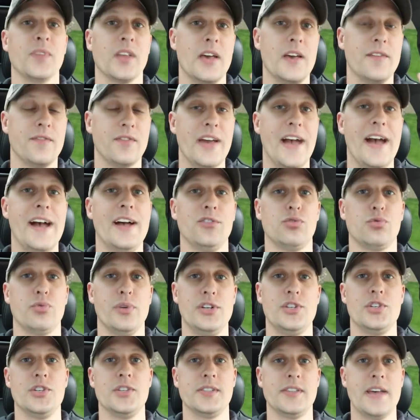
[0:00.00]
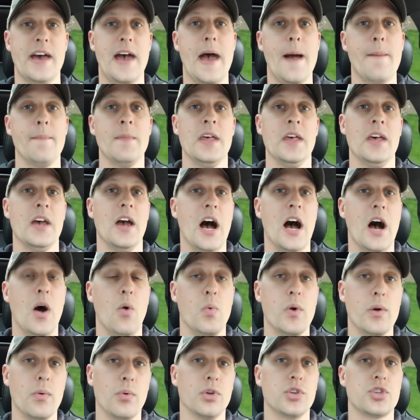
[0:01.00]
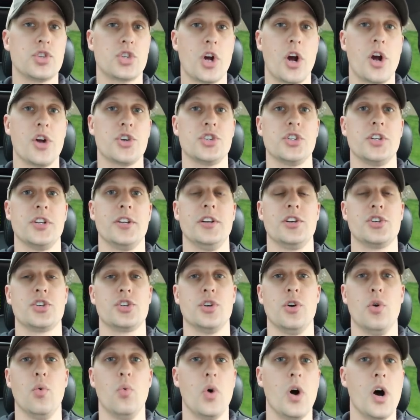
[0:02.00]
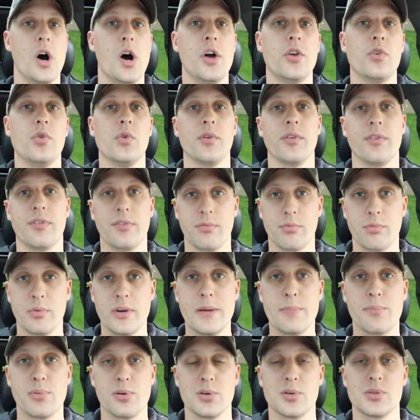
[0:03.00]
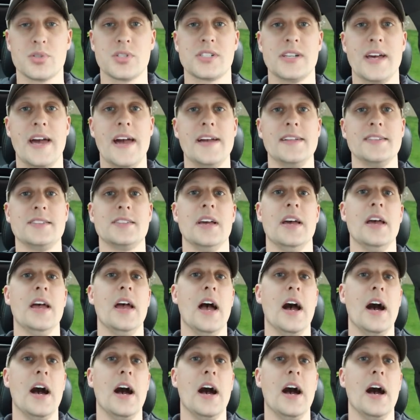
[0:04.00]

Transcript: If gas reaches that, we will charge an additional 1 or 3%